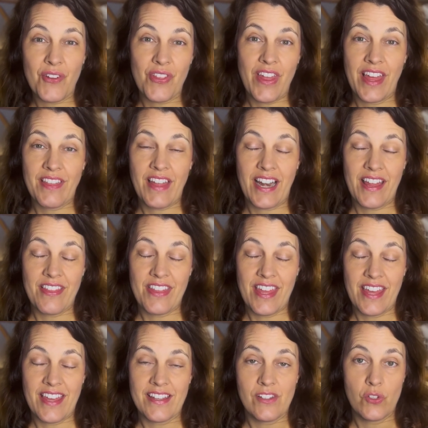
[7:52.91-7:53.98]
thing that I
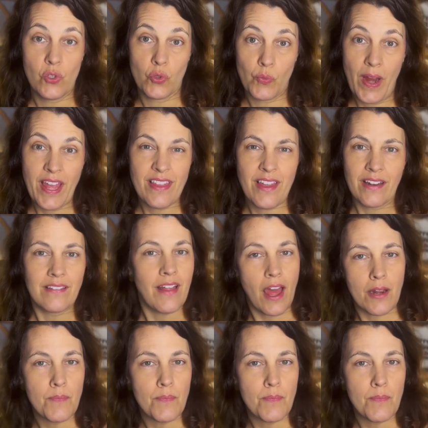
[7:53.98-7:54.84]
think is great that a lot